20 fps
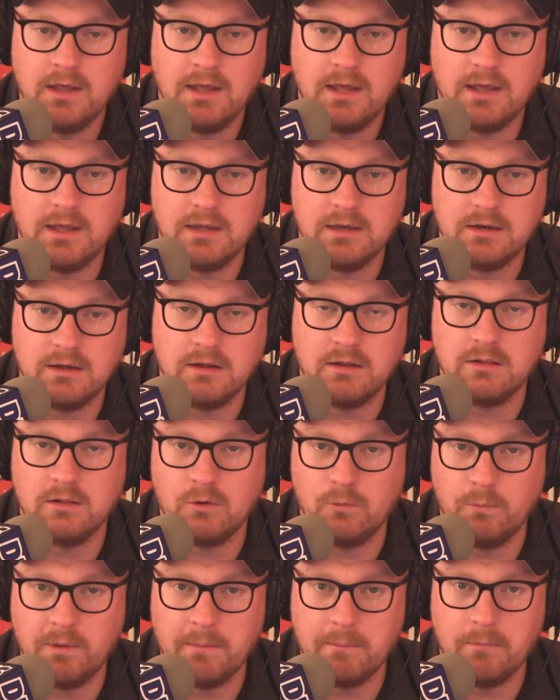and a
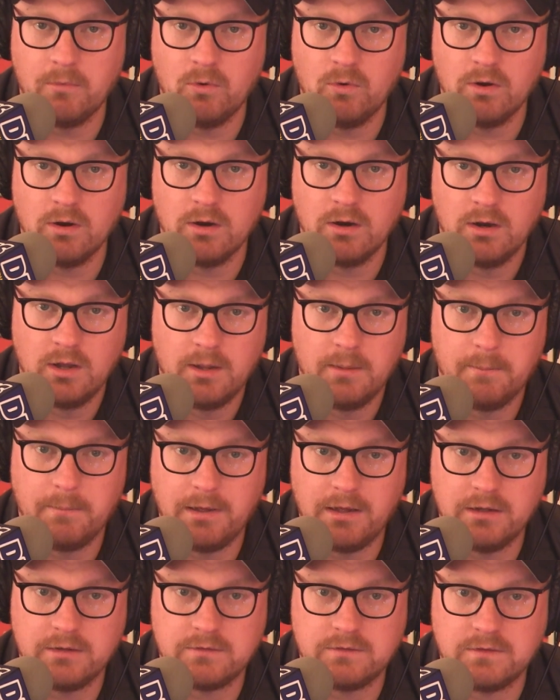little bit more,
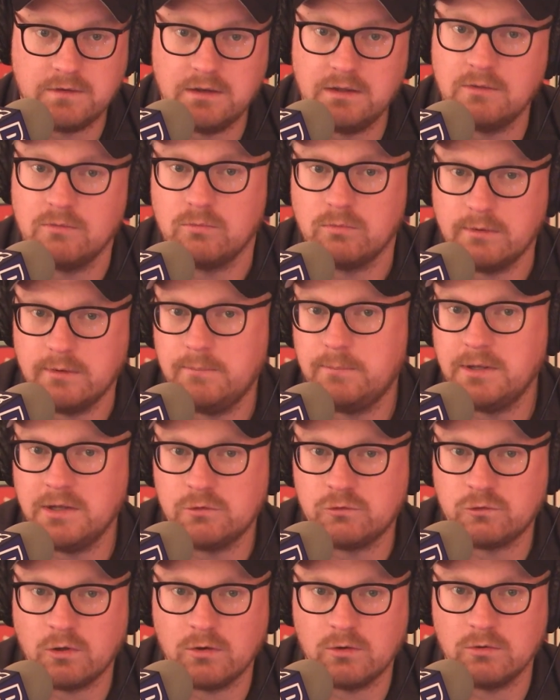but it would be
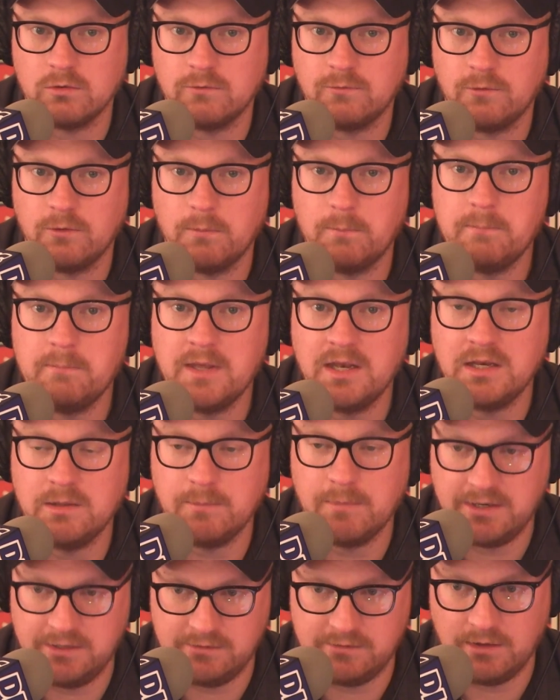shuttered for many,
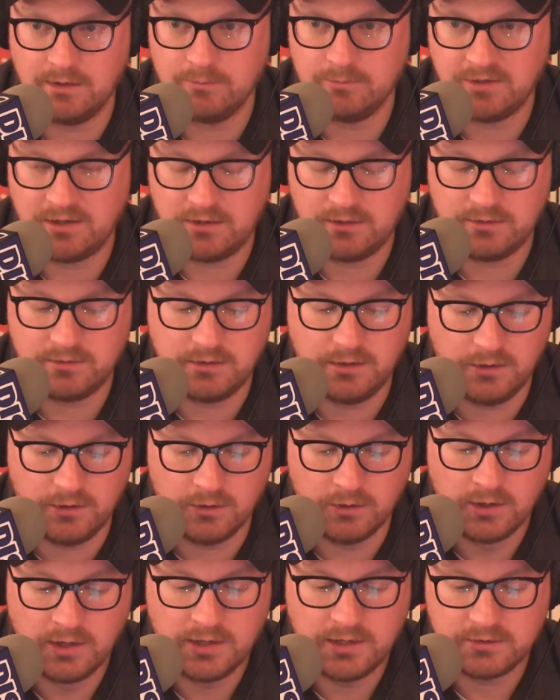many times out of the
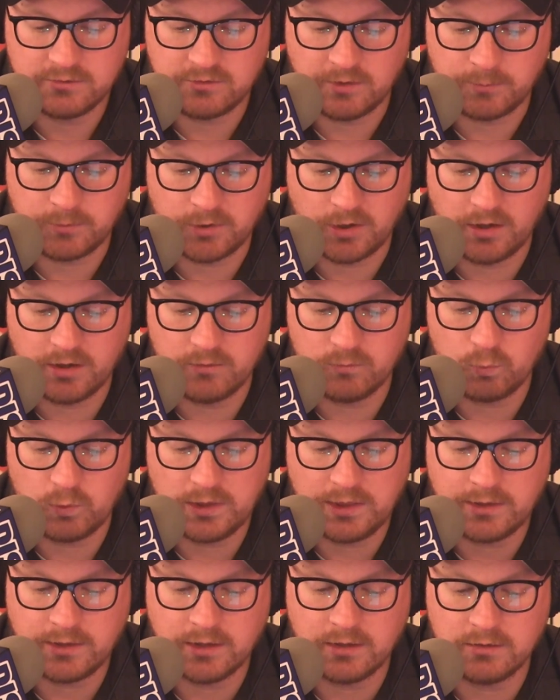year, except on
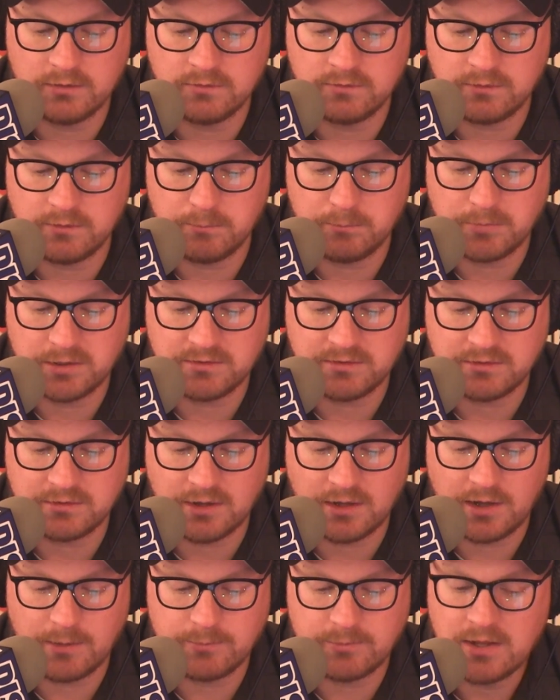weekends and busy
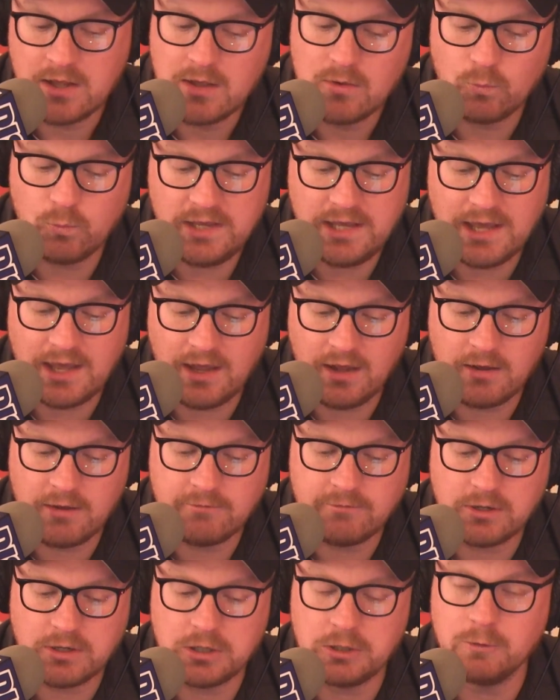times. We
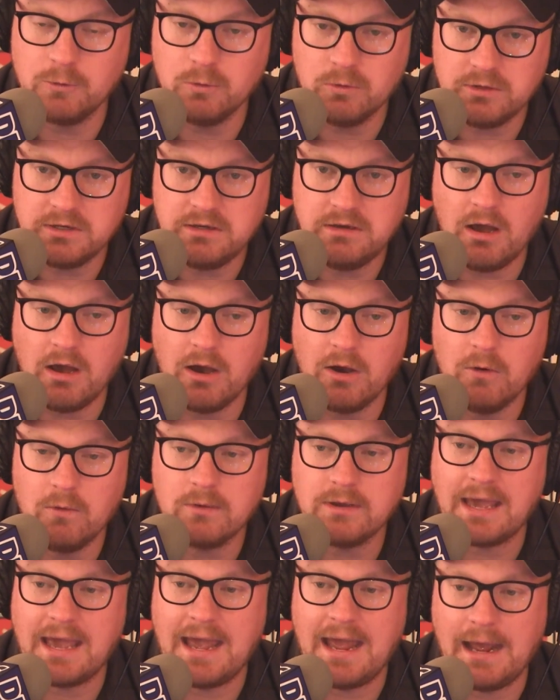have Golden
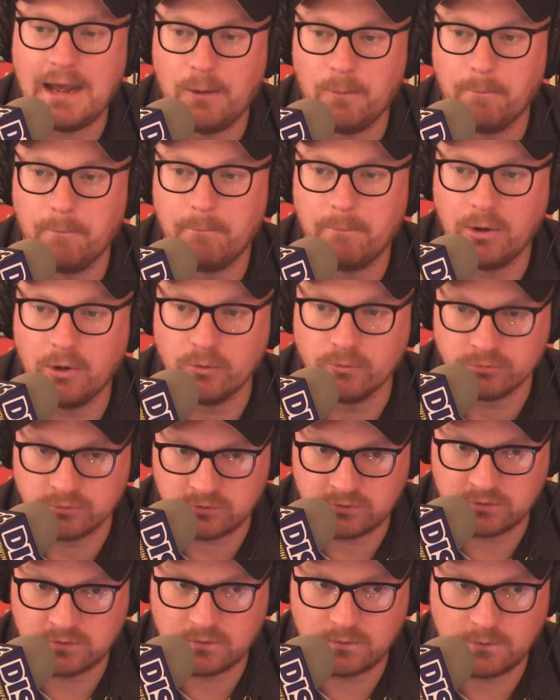Oak
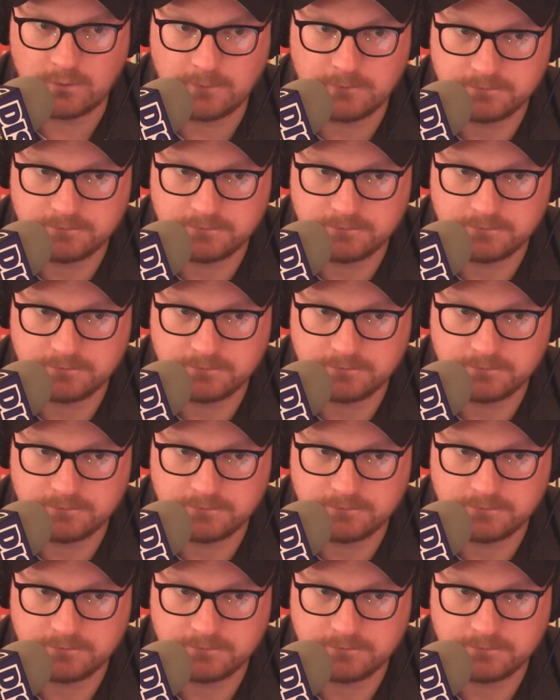Outpost.